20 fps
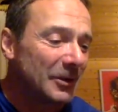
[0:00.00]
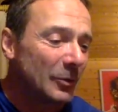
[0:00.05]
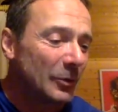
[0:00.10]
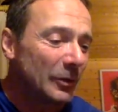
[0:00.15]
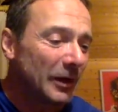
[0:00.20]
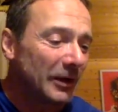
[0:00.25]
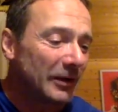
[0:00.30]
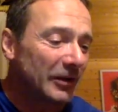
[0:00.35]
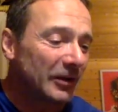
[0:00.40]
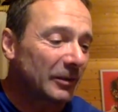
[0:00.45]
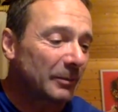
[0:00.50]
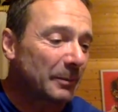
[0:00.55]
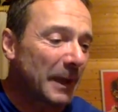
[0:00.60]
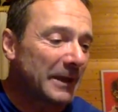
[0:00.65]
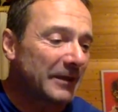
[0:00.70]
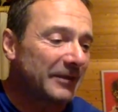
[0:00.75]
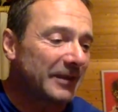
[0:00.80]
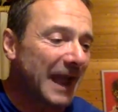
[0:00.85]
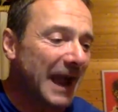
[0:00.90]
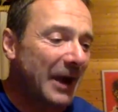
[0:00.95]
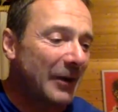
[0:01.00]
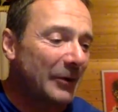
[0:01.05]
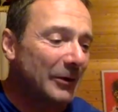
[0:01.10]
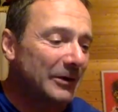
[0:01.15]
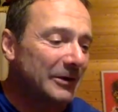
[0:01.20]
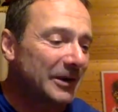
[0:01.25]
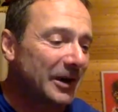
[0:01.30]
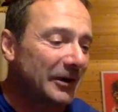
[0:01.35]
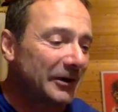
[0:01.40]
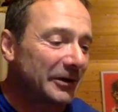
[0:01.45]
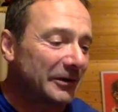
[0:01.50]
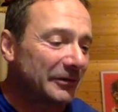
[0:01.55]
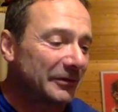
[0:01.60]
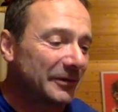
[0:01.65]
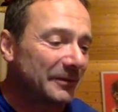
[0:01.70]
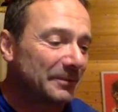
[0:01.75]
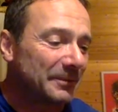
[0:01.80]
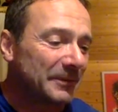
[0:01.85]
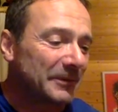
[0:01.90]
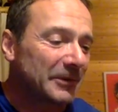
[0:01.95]
when I could space out and kind of
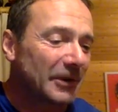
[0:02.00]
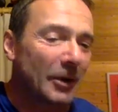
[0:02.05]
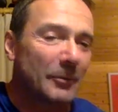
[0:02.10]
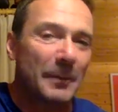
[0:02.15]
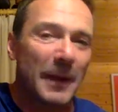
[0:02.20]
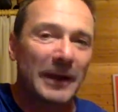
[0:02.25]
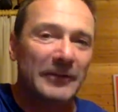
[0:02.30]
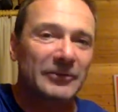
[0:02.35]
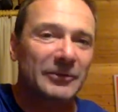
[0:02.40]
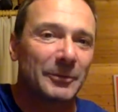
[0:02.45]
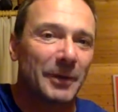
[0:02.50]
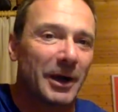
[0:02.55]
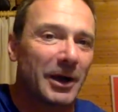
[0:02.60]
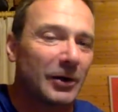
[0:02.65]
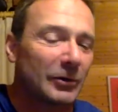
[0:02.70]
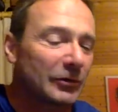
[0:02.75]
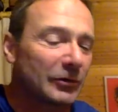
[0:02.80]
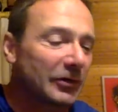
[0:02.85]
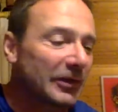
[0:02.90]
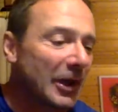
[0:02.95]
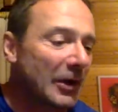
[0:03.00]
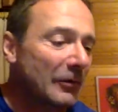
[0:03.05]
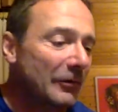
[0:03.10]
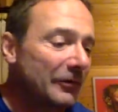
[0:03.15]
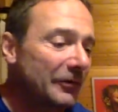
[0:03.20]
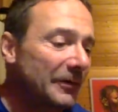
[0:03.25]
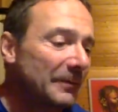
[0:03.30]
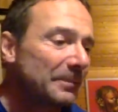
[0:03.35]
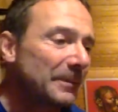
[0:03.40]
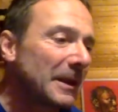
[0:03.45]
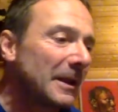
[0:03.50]
go back to my old self.